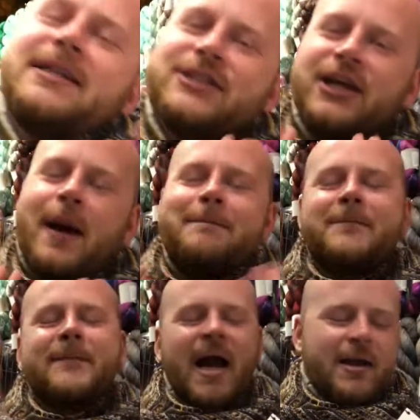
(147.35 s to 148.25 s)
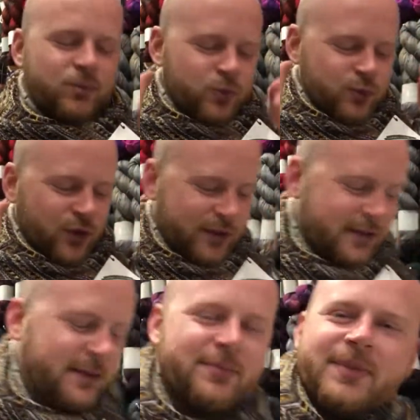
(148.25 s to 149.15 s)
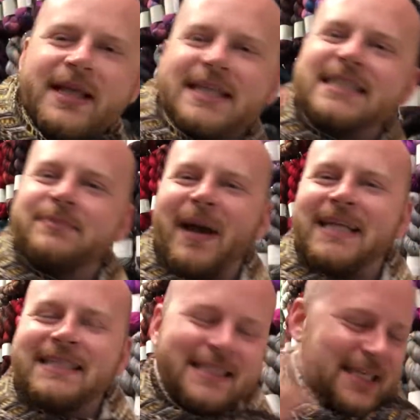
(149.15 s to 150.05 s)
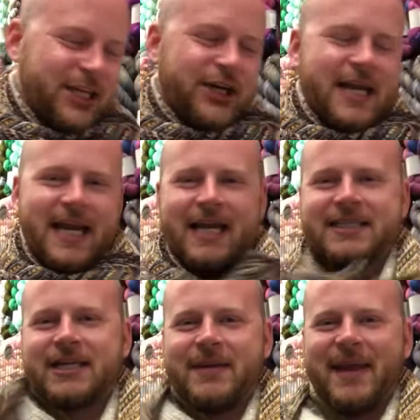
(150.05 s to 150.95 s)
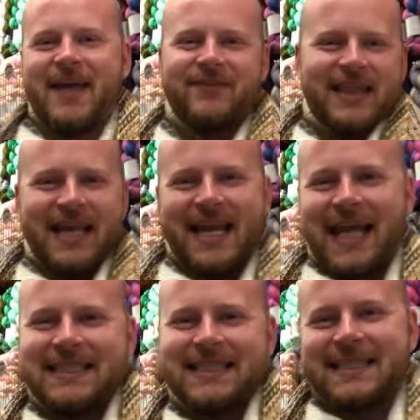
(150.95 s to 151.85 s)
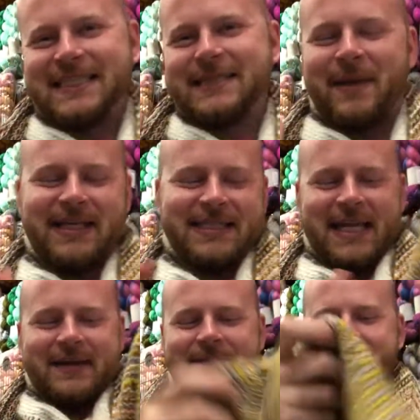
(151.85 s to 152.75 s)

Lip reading: it's gonna be the spice in your knitting. It's gonna make everything nice and spicy.